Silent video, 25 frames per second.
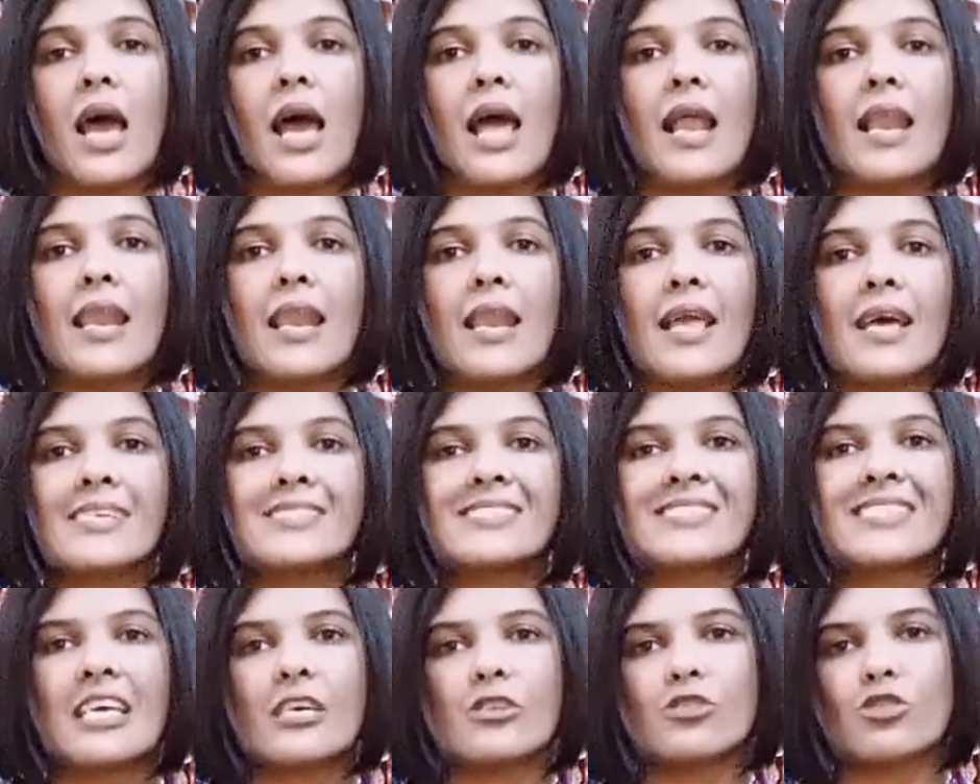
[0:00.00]
and
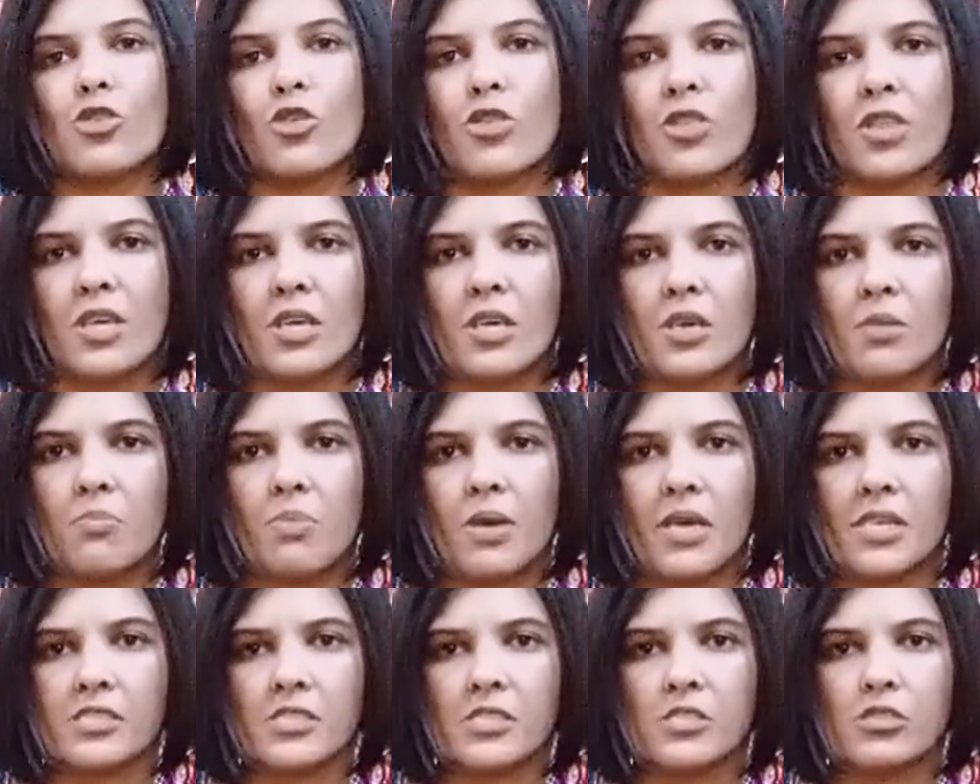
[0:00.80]
let's get your thinking
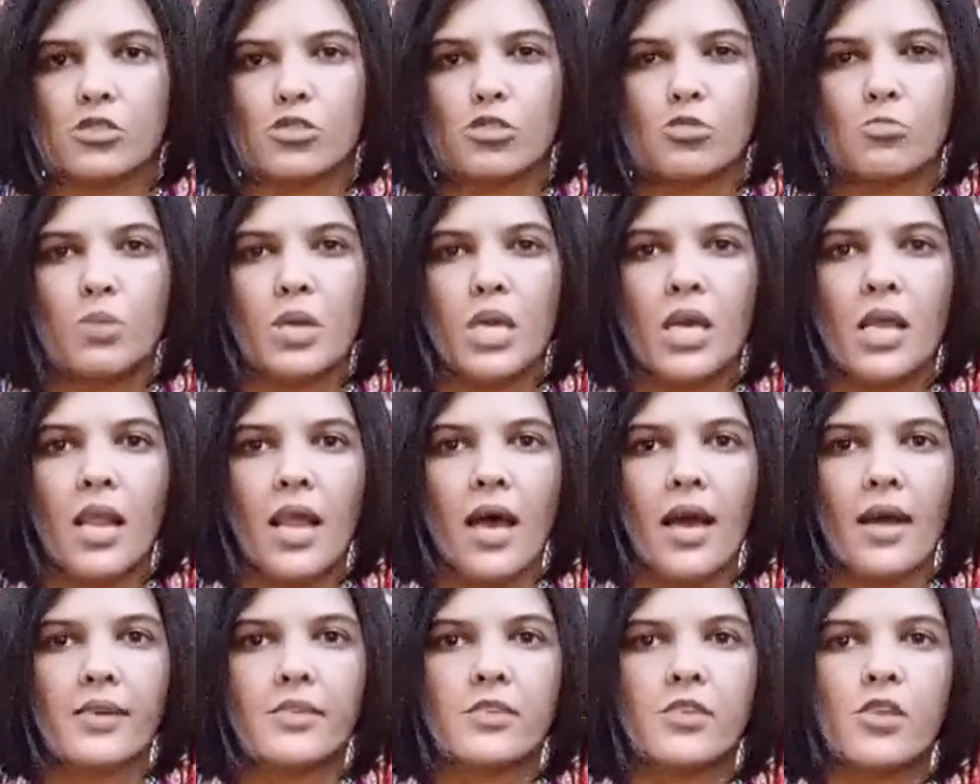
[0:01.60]
patterns to be
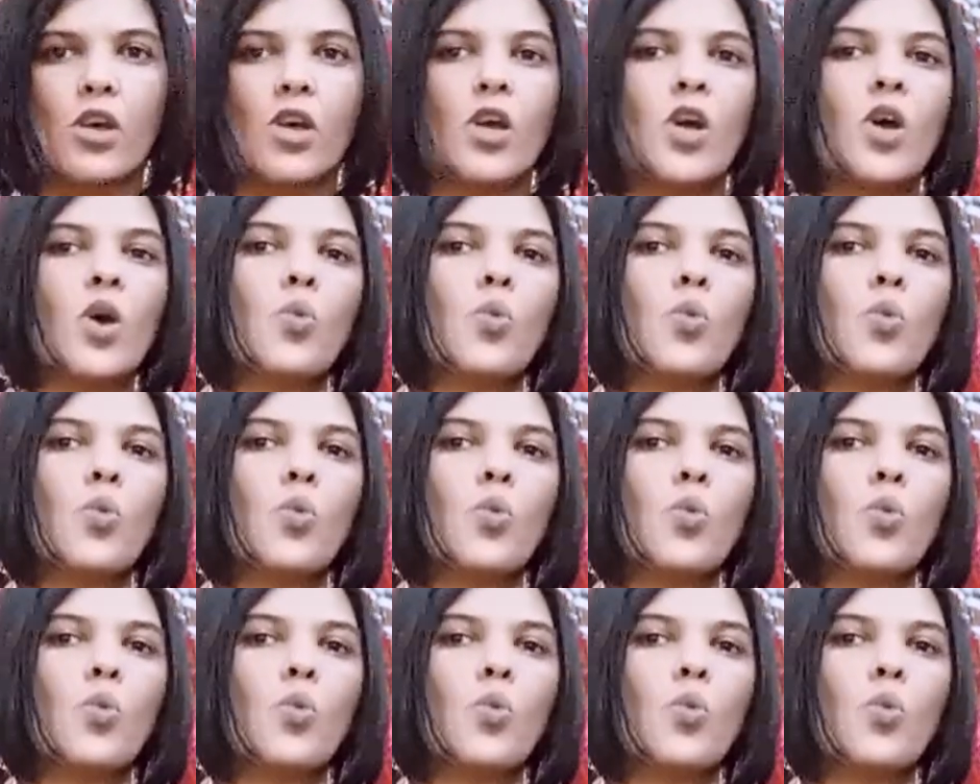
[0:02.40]
aligned